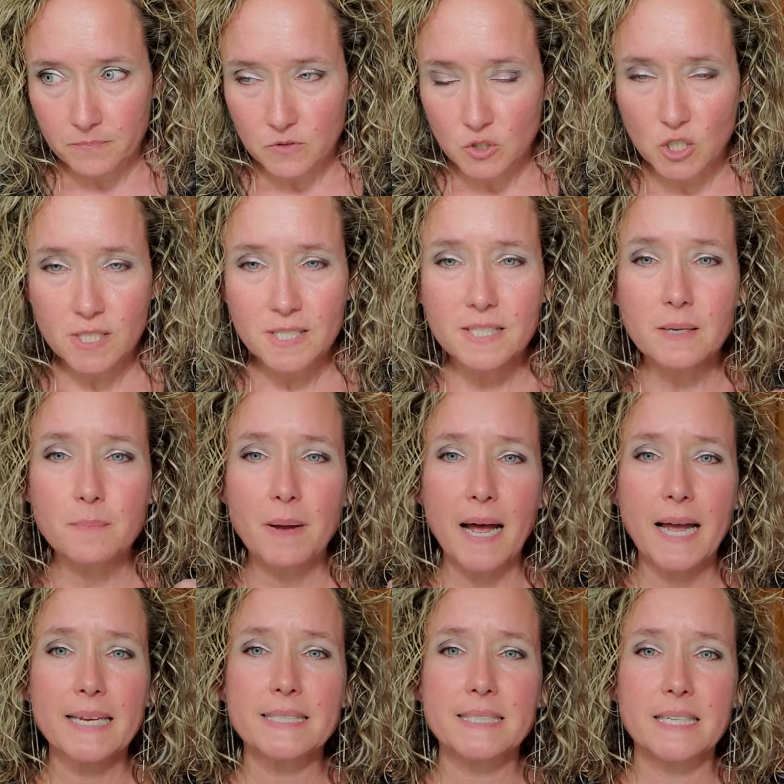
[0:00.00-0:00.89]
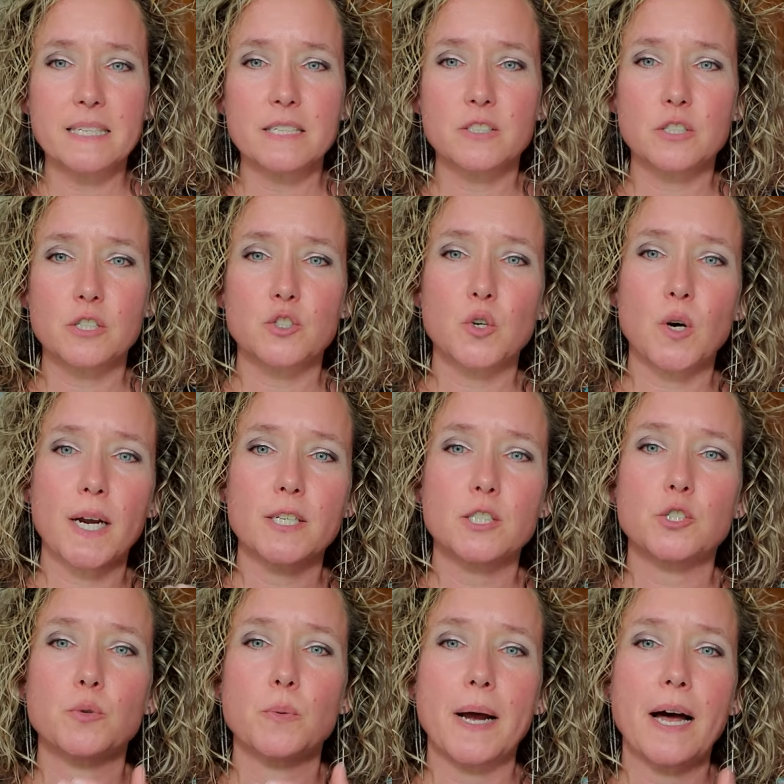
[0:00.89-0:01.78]
just some ideas to try
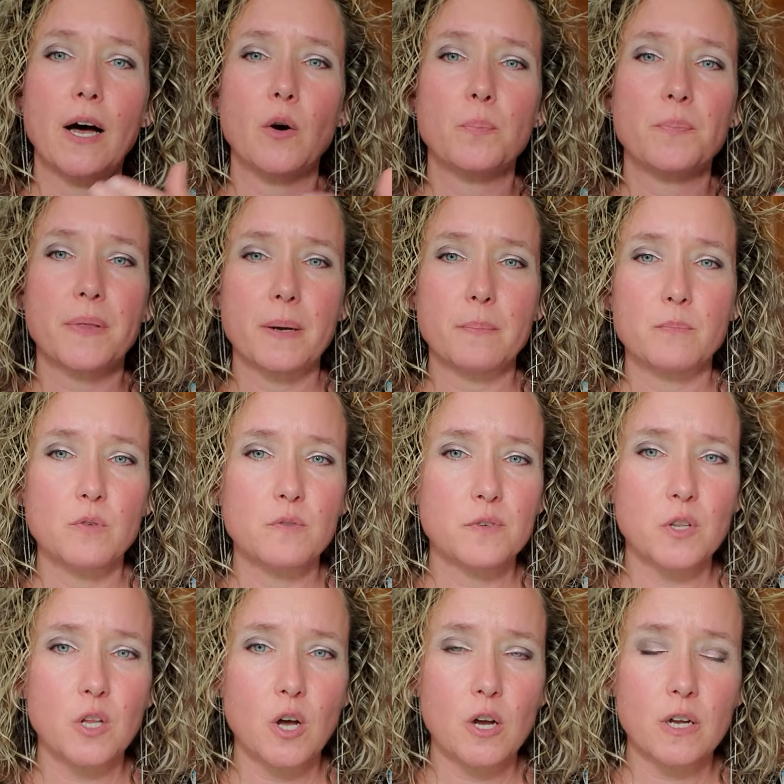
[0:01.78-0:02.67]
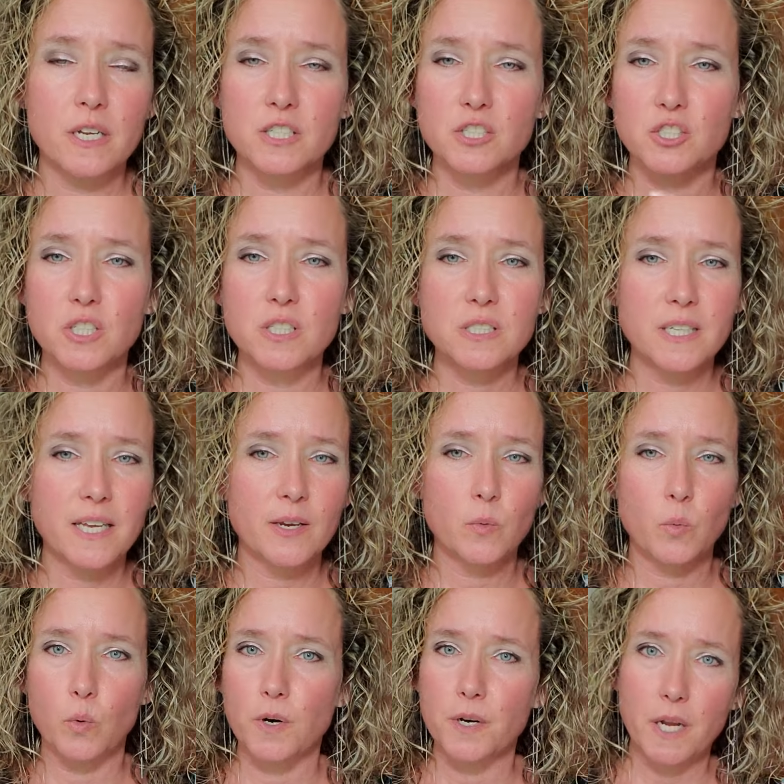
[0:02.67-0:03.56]
to help them move along, because just
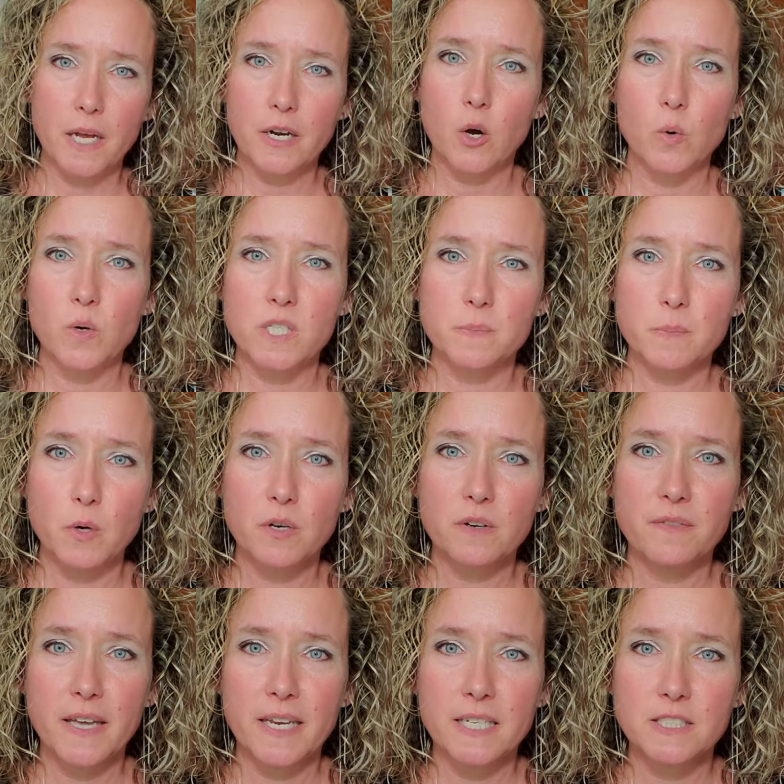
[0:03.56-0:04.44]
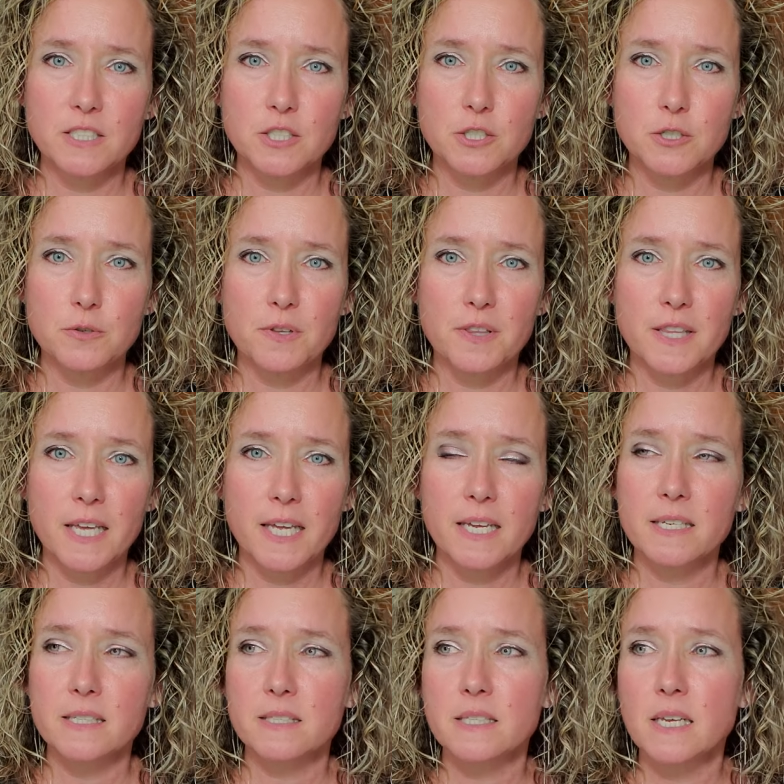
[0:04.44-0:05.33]
like we're not always motivated to do
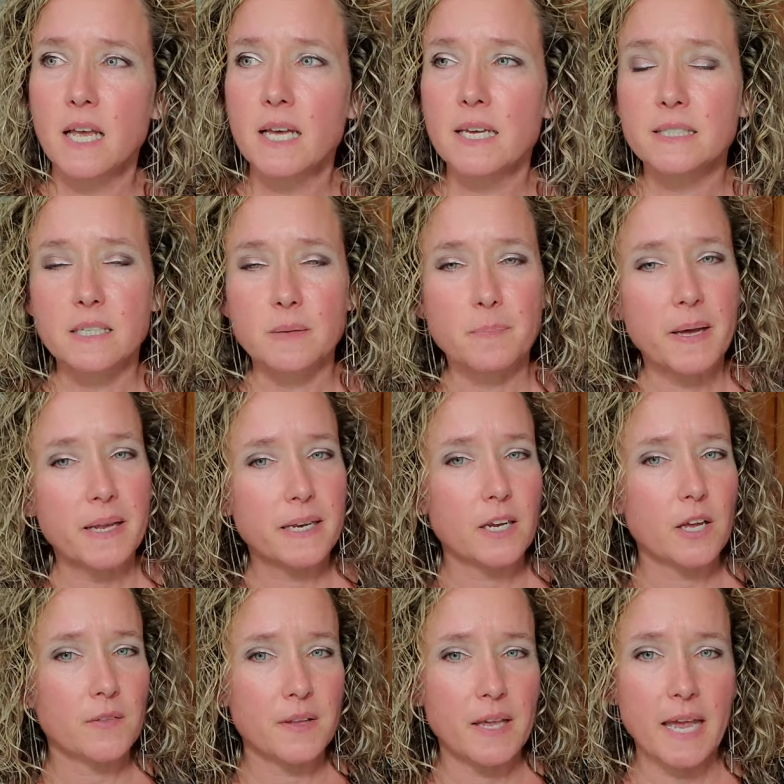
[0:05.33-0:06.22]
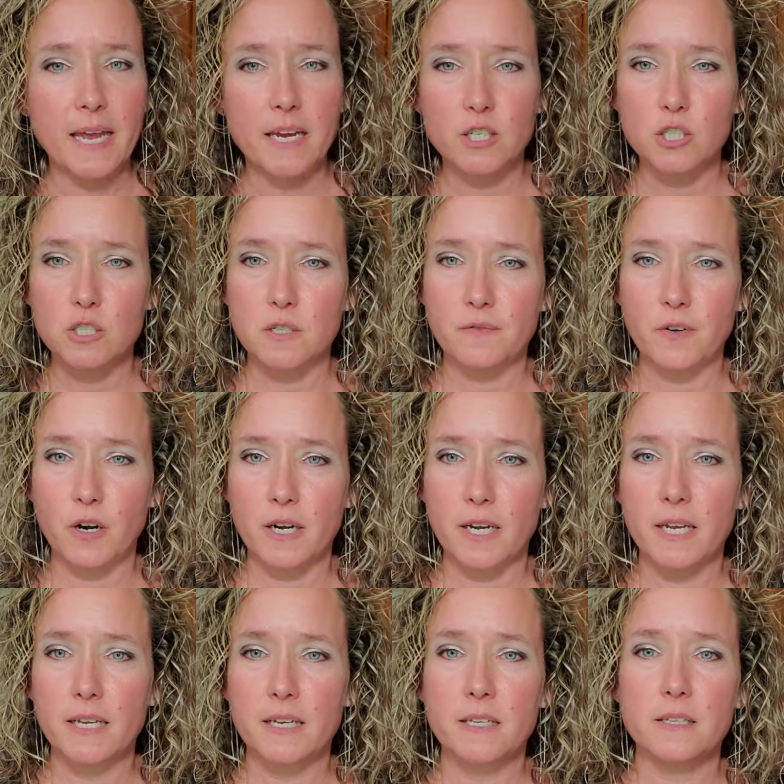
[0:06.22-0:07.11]
things, depending on the ages of our
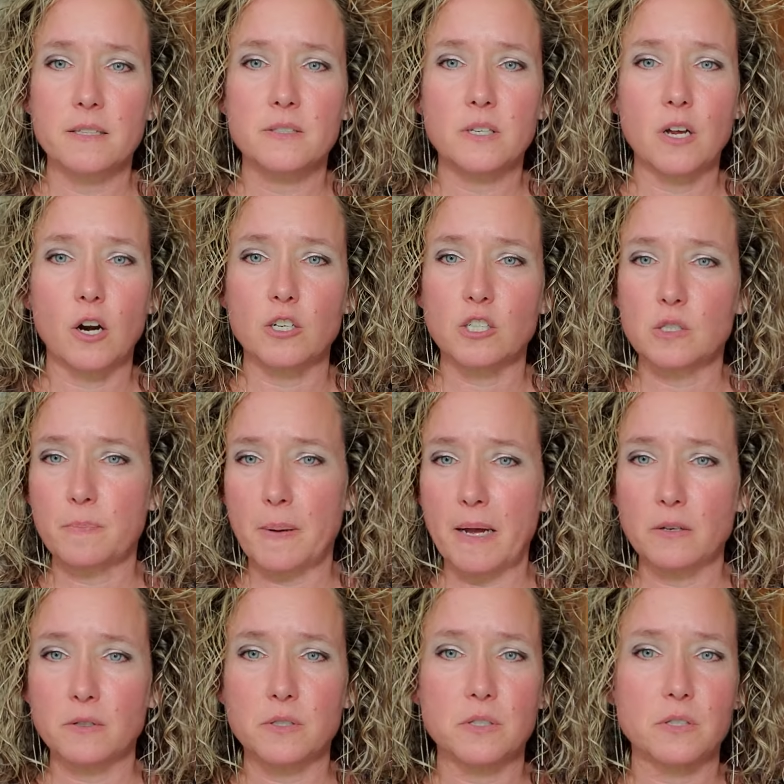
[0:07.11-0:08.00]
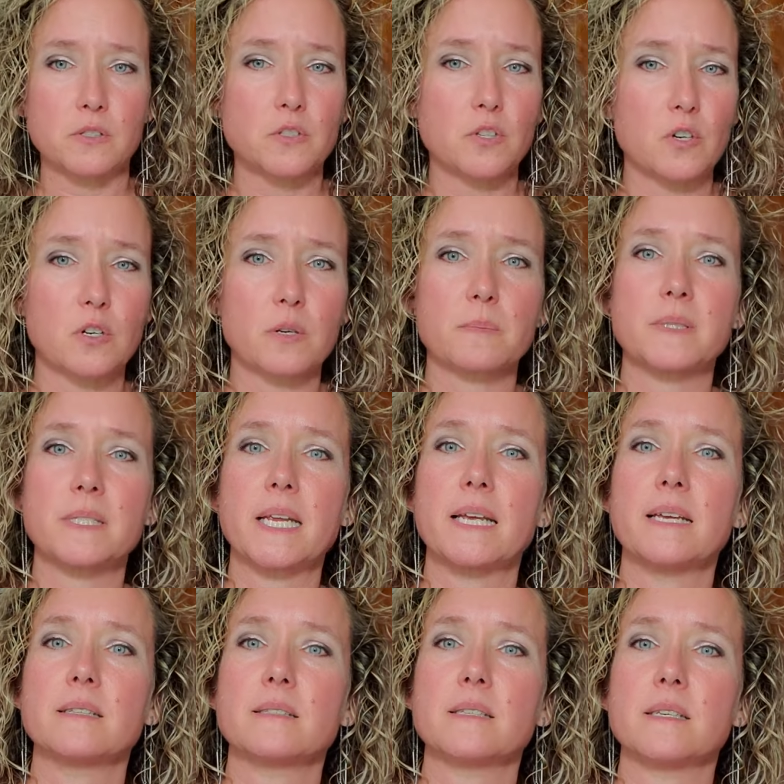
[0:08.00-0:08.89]
kids, our spouse, the
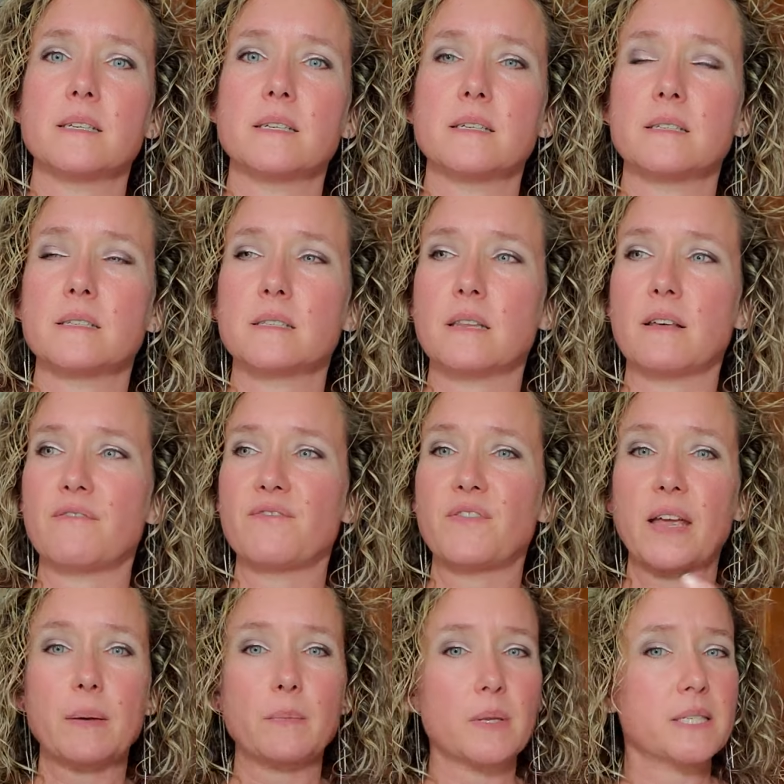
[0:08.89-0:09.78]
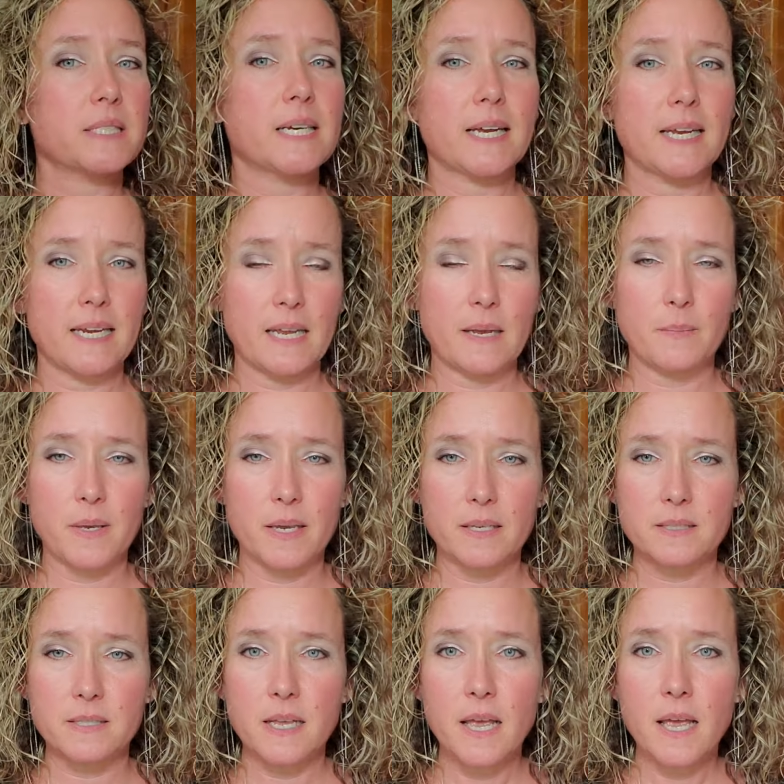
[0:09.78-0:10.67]
circumstances, the family
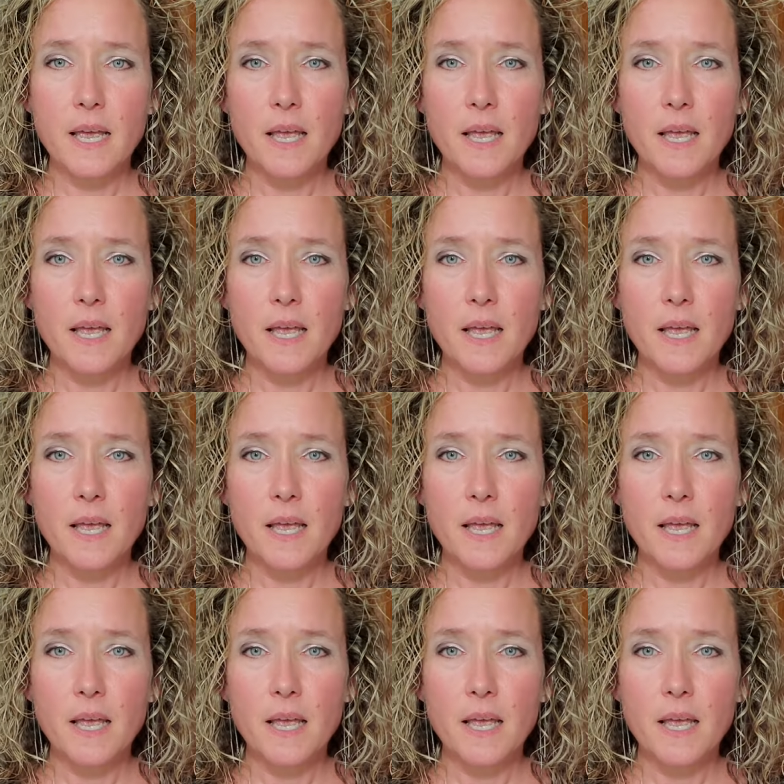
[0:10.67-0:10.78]
dynamics,